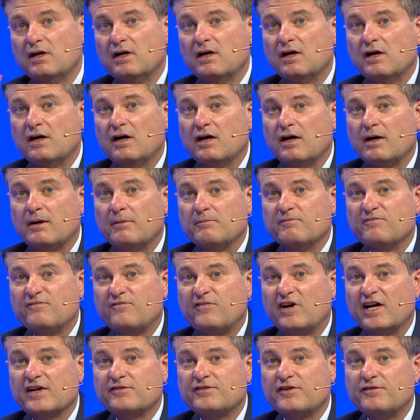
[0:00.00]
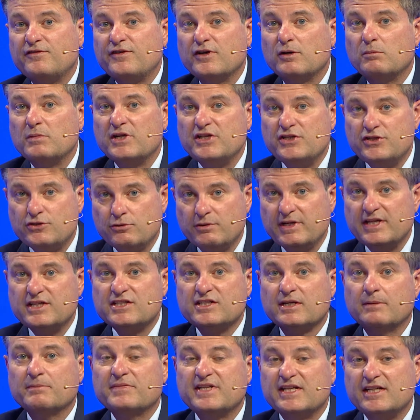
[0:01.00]
find fulfillment doing
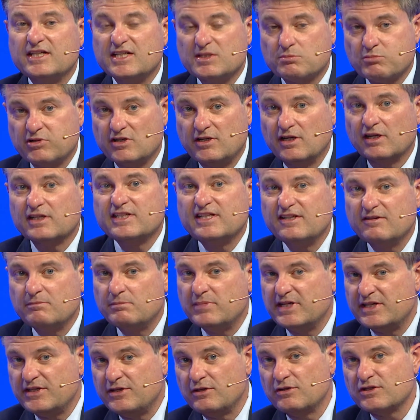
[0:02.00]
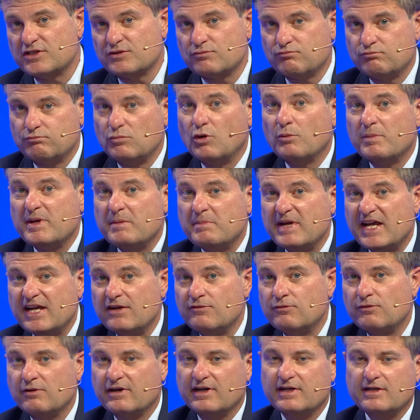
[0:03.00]
something that's productive, but you just won't be paid
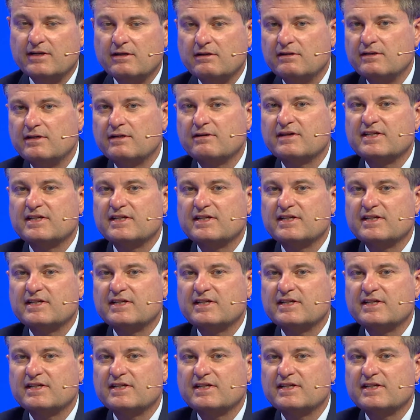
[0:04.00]
for it. And there are